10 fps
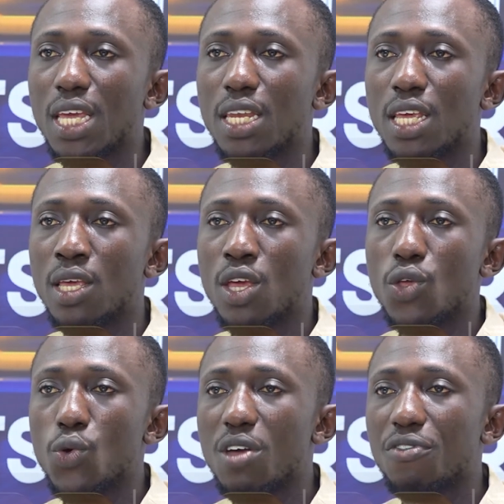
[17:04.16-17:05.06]
in the
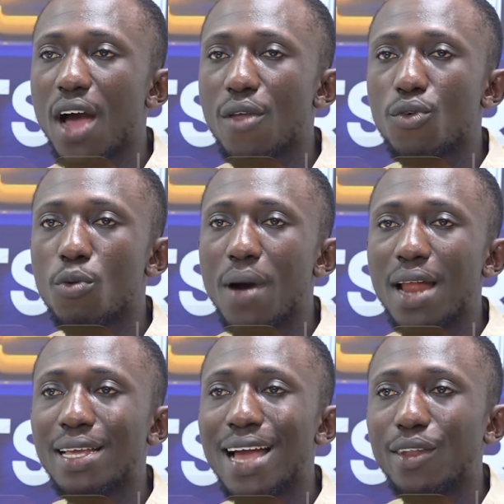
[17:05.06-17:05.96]
UEFA
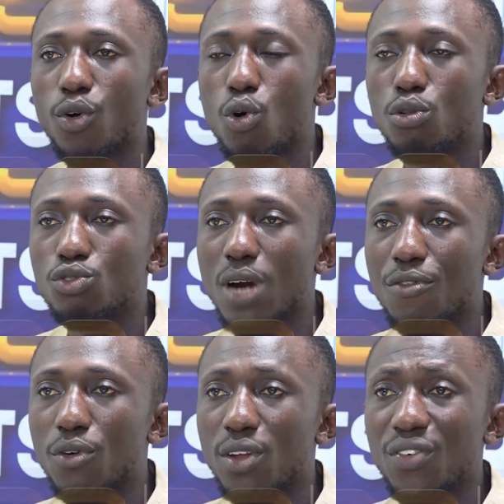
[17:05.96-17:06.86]
Europa League at Old
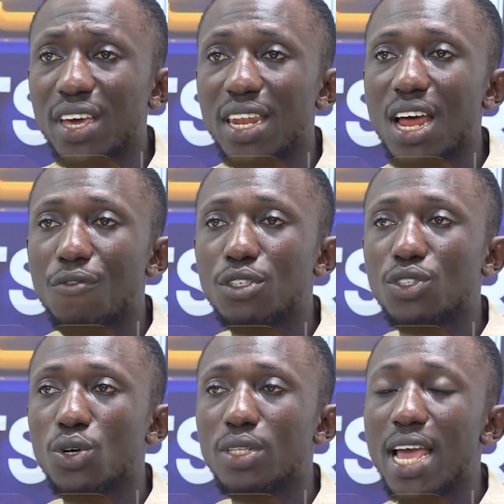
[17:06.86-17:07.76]
Trafford. Don't forget that
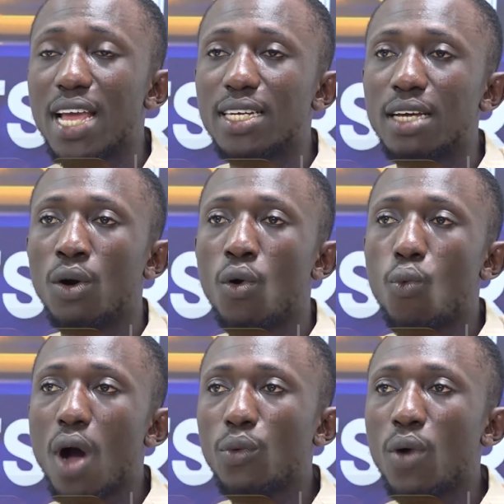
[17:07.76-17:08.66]
fixture ended
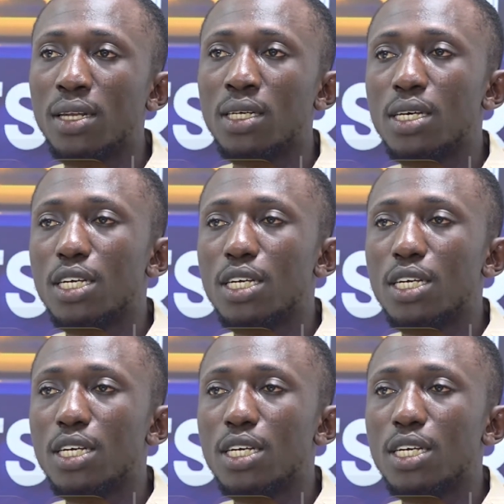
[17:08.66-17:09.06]
1-1.